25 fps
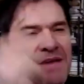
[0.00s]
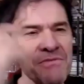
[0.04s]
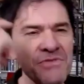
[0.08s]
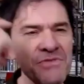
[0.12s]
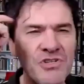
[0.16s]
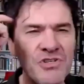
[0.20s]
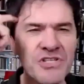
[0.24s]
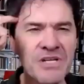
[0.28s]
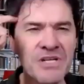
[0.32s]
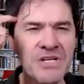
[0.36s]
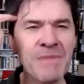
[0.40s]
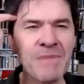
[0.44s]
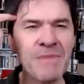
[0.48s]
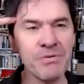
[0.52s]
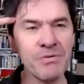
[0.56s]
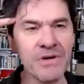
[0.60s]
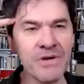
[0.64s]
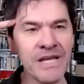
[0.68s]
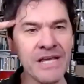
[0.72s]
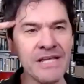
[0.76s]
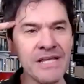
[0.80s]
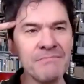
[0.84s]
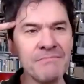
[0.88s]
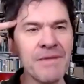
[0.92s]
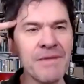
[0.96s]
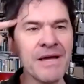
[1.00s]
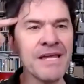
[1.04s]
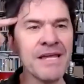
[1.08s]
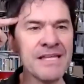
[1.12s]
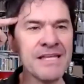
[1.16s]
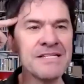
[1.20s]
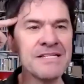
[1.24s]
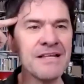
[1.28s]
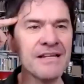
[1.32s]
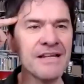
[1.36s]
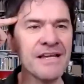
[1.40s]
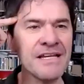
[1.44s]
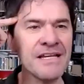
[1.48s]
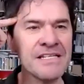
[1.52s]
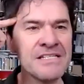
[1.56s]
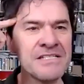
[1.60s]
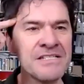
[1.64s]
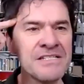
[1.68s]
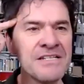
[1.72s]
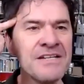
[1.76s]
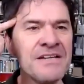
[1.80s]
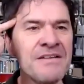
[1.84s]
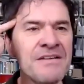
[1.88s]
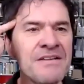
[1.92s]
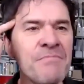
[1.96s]
using my brain, my intellect,
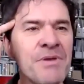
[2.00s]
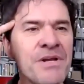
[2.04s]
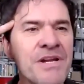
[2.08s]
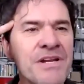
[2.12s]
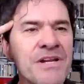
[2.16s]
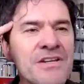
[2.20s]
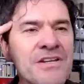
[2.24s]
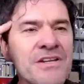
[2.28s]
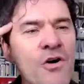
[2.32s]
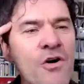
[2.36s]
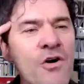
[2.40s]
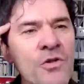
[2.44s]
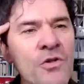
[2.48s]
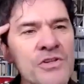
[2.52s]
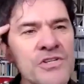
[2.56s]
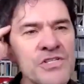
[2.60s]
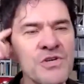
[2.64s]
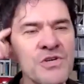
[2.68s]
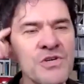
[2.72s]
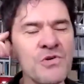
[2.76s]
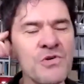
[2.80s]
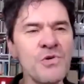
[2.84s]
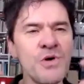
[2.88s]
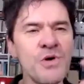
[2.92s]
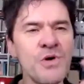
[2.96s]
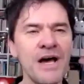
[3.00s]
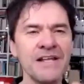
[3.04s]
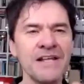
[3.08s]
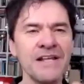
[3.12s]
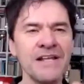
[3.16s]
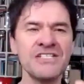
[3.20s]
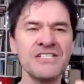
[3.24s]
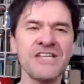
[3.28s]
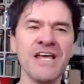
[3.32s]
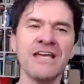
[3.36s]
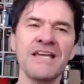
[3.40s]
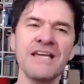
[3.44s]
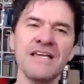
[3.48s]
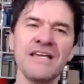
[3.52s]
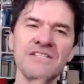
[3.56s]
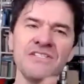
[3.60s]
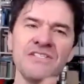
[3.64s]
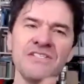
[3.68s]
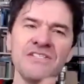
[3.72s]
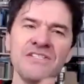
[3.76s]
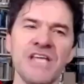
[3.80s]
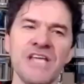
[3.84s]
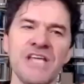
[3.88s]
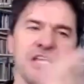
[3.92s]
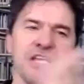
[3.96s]
but it also, at a second
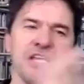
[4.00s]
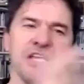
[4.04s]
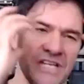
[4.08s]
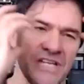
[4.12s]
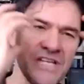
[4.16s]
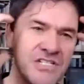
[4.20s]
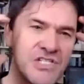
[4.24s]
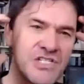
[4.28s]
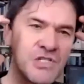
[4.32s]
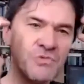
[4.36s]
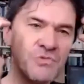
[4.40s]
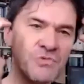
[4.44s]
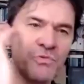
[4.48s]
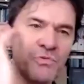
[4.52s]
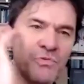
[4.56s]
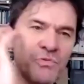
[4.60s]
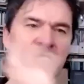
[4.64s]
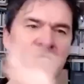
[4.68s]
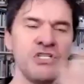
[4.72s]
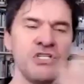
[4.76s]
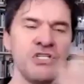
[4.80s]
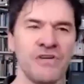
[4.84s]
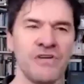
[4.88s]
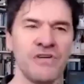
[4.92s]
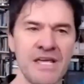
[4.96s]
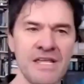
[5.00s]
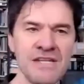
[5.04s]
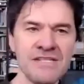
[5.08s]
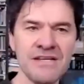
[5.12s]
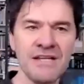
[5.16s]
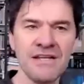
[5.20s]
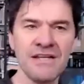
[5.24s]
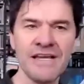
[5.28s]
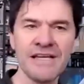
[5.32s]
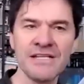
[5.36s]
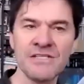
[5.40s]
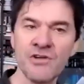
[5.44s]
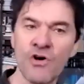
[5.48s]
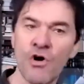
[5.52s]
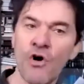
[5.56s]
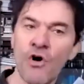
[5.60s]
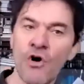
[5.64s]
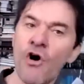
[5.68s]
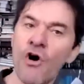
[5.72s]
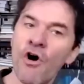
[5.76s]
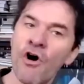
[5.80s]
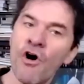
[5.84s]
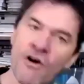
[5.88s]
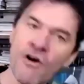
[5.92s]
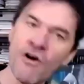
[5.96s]
stage, you need to switch your intellect
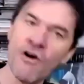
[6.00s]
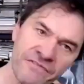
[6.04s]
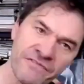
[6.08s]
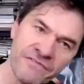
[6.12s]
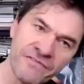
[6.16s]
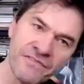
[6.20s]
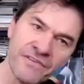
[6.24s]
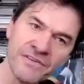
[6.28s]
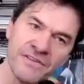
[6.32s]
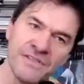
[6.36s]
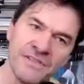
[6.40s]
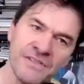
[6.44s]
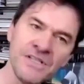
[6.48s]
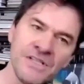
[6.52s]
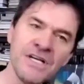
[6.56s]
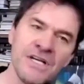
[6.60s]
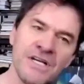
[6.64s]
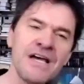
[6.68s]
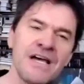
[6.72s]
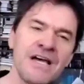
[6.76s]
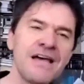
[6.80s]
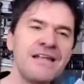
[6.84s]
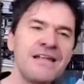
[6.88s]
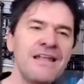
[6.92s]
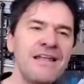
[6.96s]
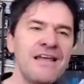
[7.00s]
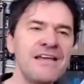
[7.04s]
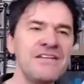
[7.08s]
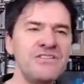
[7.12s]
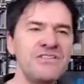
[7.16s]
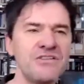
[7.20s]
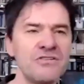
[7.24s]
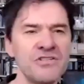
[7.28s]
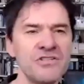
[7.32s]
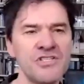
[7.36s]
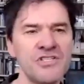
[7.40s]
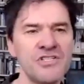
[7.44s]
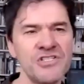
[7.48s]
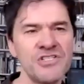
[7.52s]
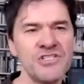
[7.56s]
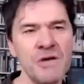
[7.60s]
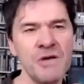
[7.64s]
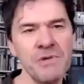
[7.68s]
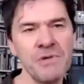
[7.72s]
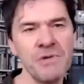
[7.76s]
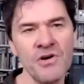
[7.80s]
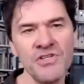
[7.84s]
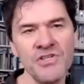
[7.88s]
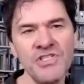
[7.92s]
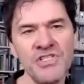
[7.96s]
off and let your
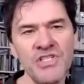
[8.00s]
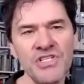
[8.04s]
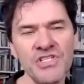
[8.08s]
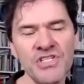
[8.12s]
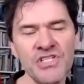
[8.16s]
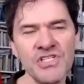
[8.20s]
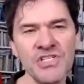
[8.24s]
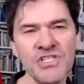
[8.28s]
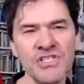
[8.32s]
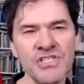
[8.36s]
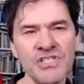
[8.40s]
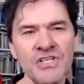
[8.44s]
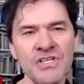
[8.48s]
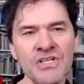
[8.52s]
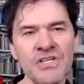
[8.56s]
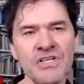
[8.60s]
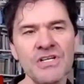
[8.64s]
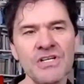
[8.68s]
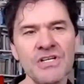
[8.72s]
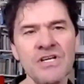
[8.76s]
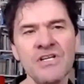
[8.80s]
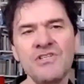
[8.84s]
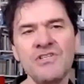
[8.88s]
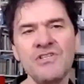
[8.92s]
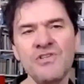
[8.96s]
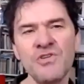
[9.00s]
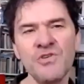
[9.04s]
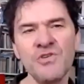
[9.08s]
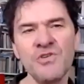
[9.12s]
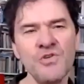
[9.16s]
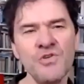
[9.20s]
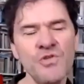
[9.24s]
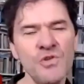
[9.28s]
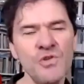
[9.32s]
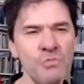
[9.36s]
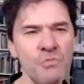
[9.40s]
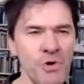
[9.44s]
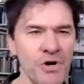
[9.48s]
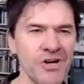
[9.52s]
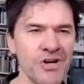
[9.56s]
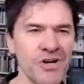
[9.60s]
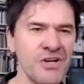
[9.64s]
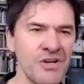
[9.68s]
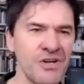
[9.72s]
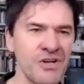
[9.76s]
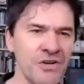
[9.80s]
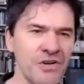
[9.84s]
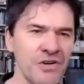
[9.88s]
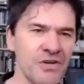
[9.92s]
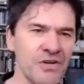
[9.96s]
subconscious do the work.